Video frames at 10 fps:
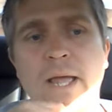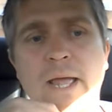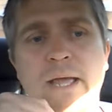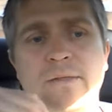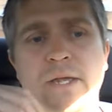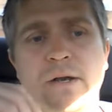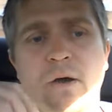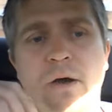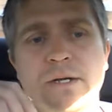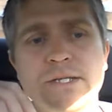And then
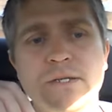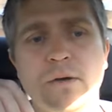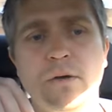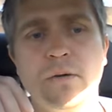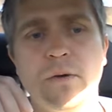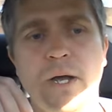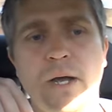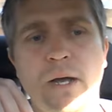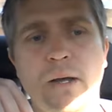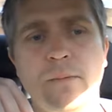also,
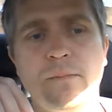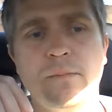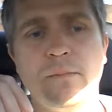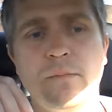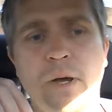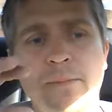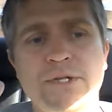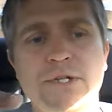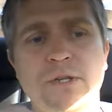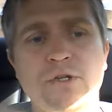I
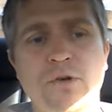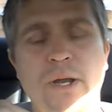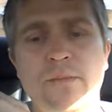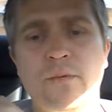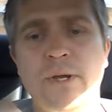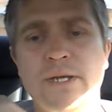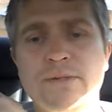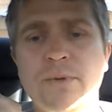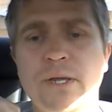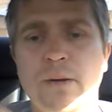mentioned the drapery. It's
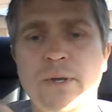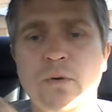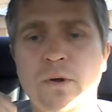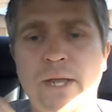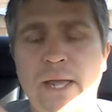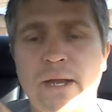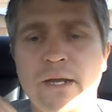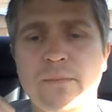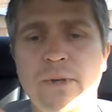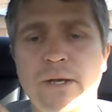becoming
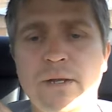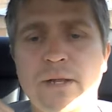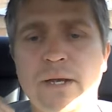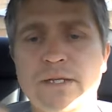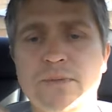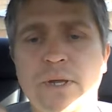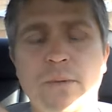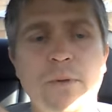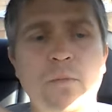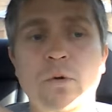organic, meaning that it's
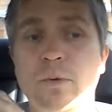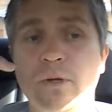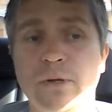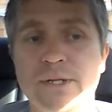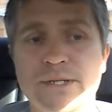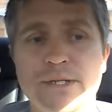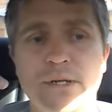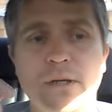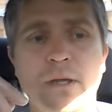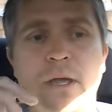becoming more
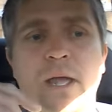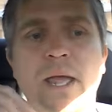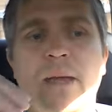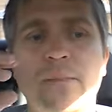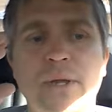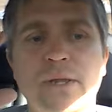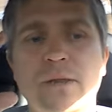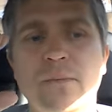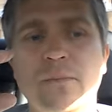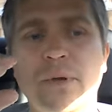realistic.
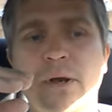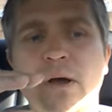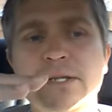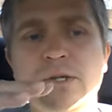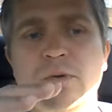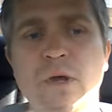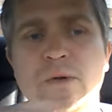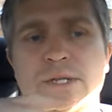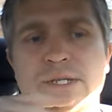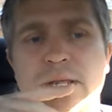But also
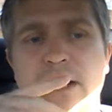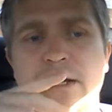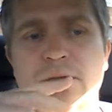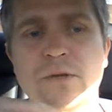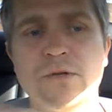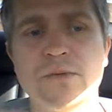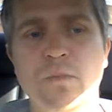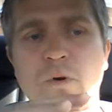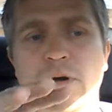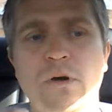notice that there's
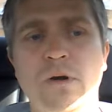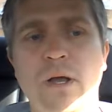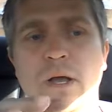more